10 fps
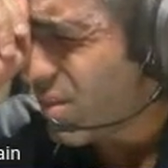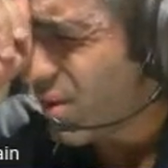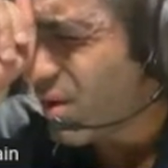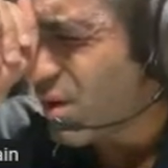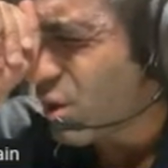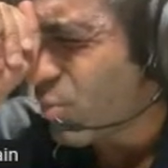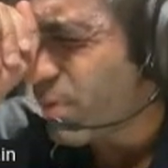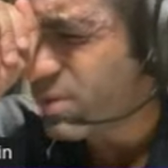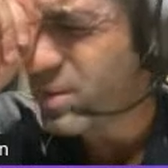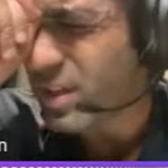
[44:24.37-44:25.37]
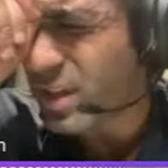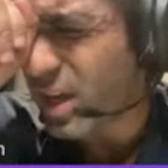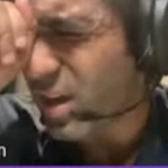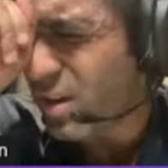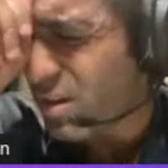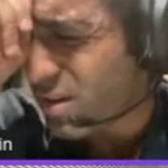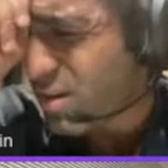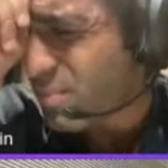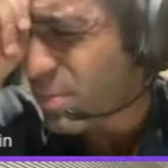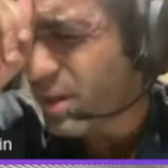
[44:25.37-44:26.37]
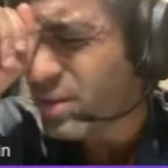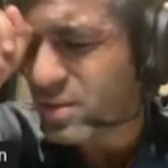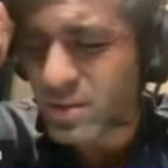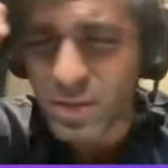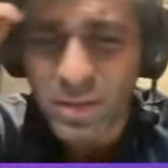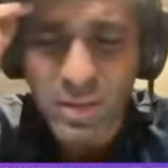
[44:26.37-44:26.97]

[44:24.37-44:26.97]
the go button again, please?